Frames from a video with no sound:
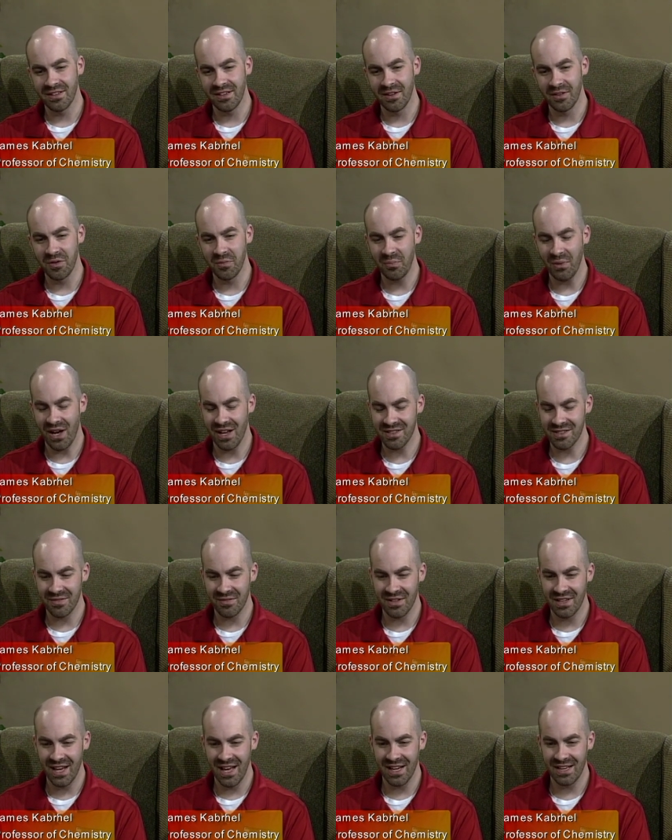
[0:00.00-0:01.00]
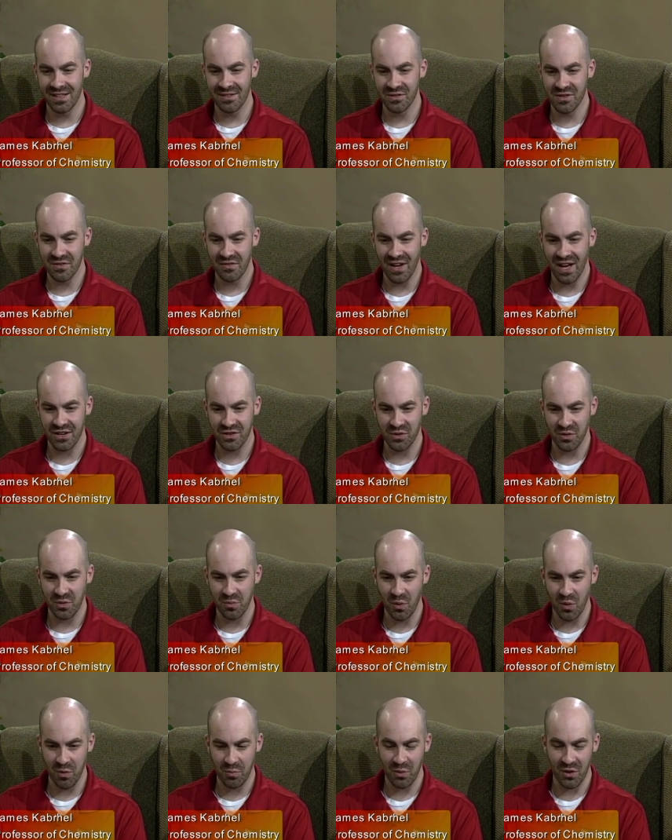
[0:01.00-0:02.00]
you know the positive and negatives of actual
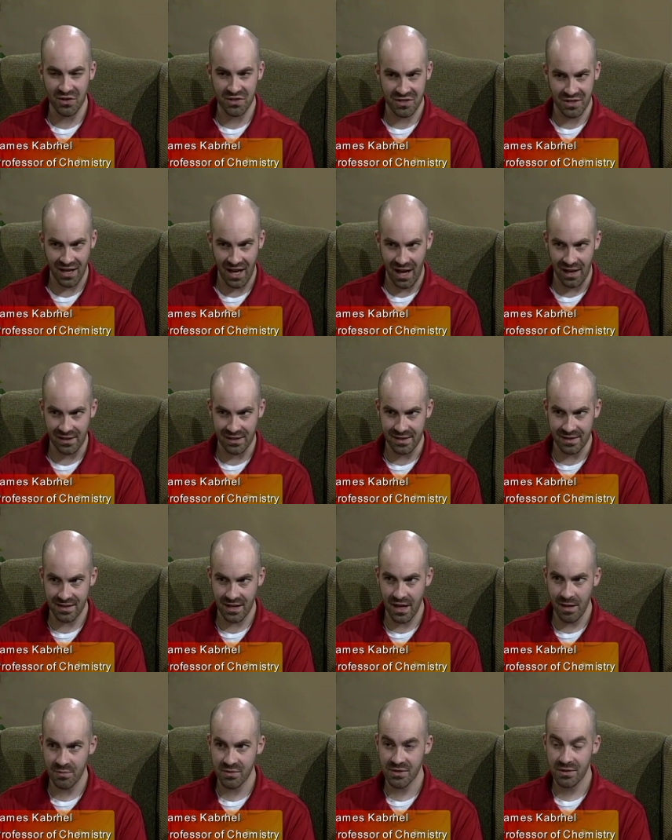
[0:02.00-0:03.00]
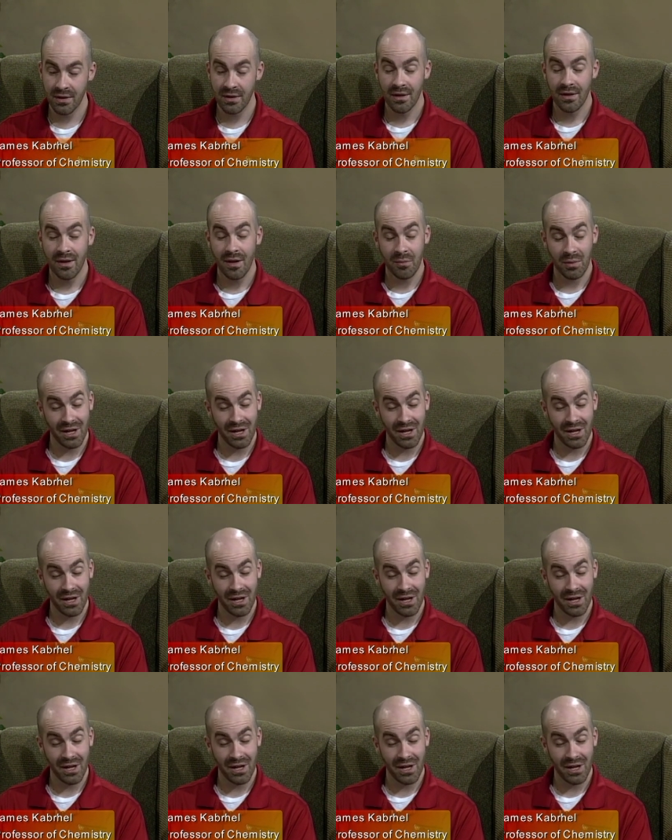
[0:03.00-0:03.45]
more personality types. Mm-hmm.